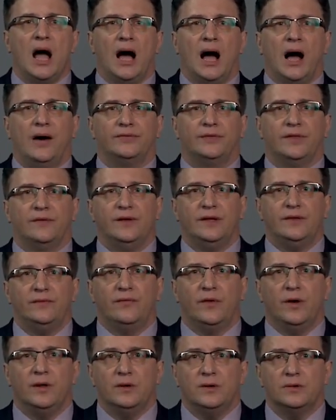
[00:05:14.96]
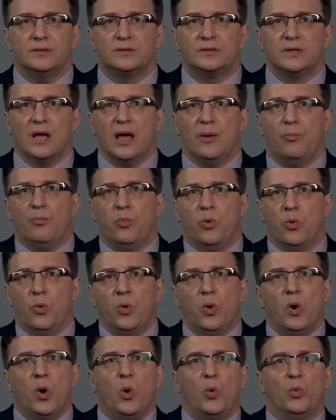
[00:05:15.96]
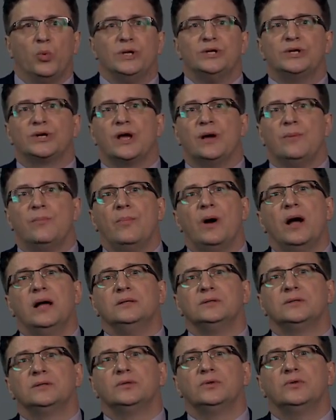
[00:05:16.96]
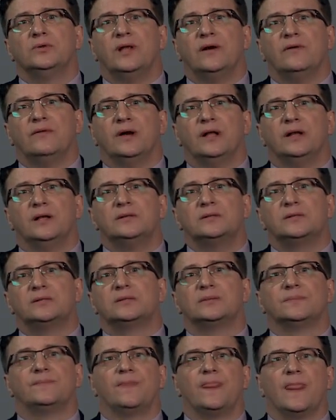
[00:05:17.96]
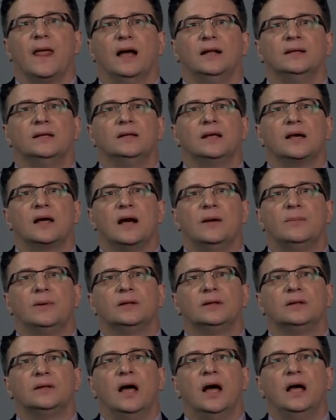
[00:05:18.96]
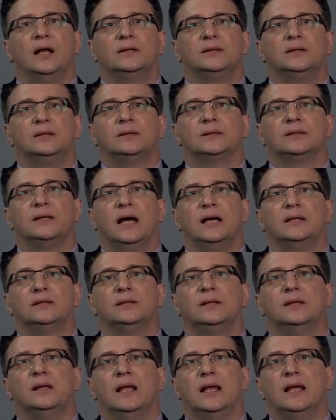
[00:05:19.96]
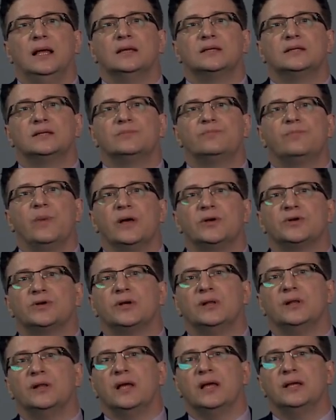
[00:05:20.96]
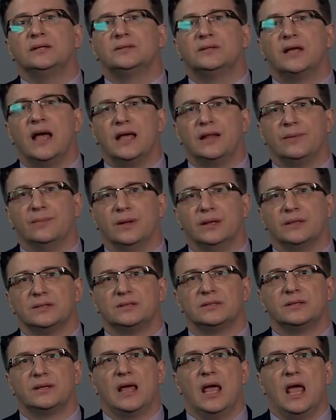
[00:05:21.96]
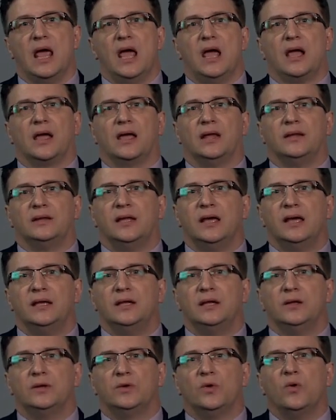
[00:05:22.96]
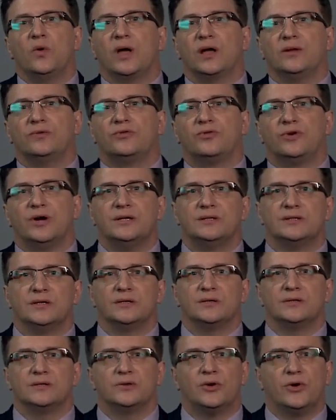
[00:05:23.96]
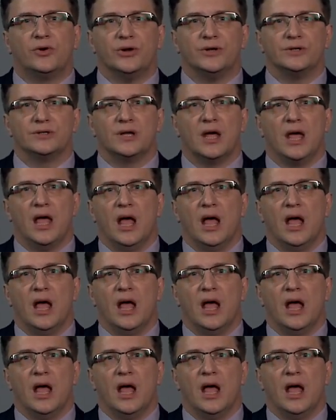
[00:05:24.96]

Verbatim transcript: After that follows a book which combines two novellas under the common title Special Assignments, containing two contrasting stories.